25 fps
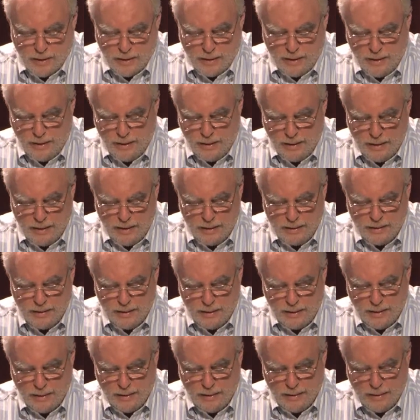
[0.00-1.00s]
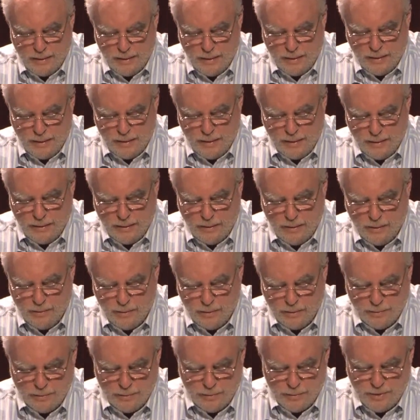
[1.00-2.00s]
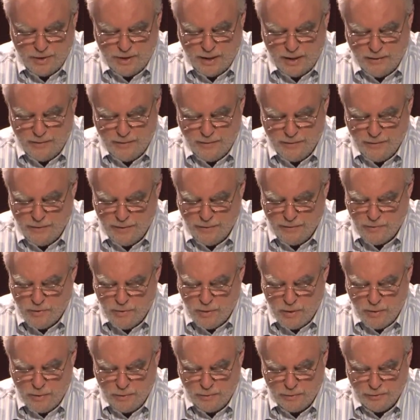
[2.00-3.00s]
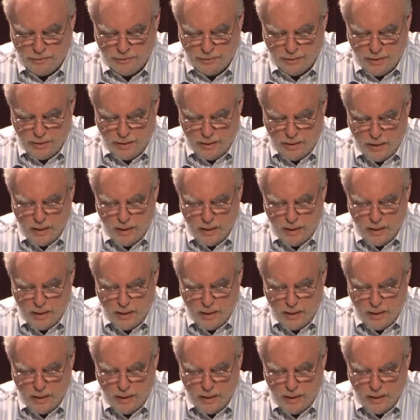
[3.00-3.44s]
and a whole new set of drones.